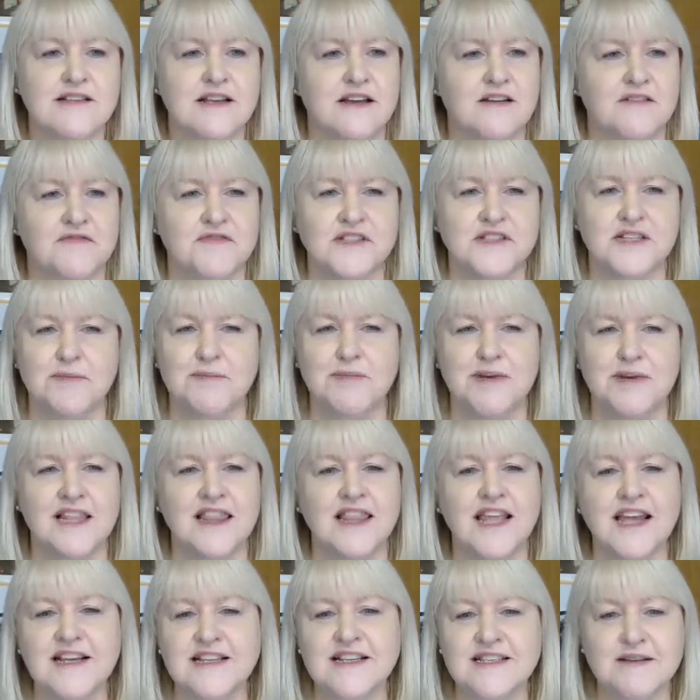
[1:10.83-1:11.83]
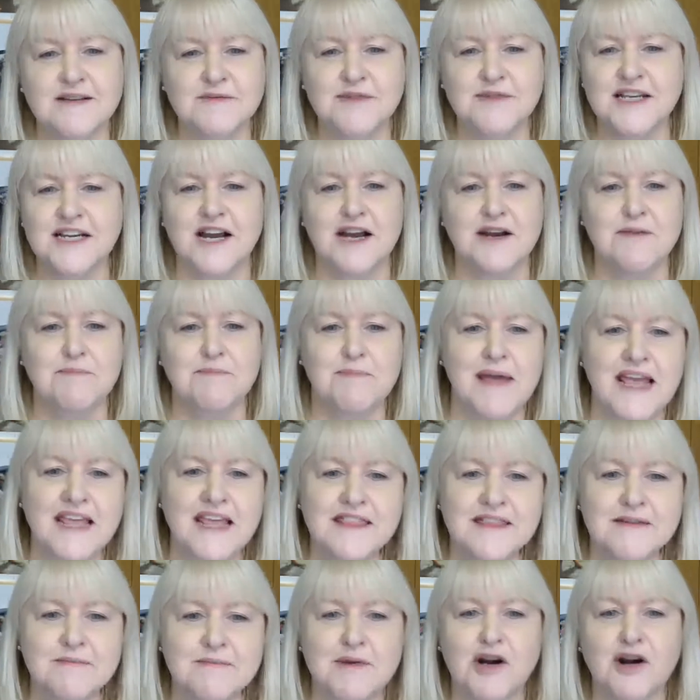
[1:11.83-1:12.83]
If somebody liked something, I'd make
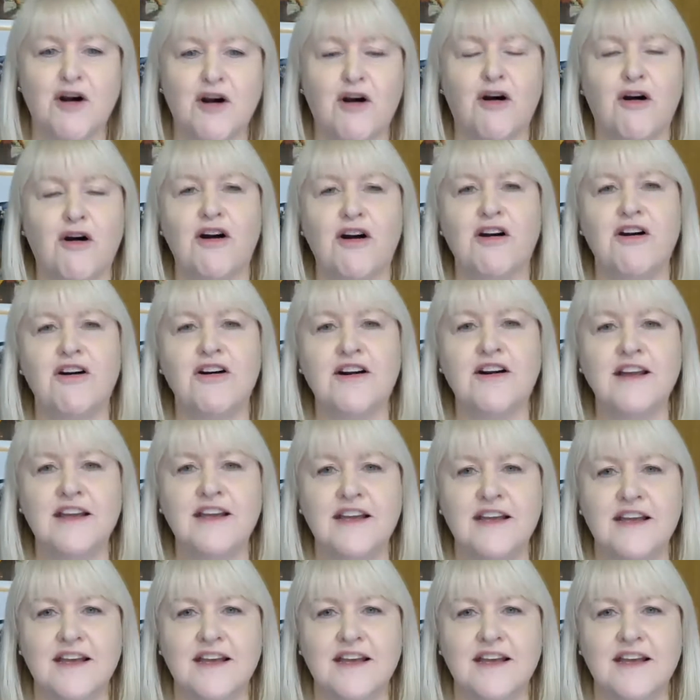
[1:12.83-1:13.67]
them a card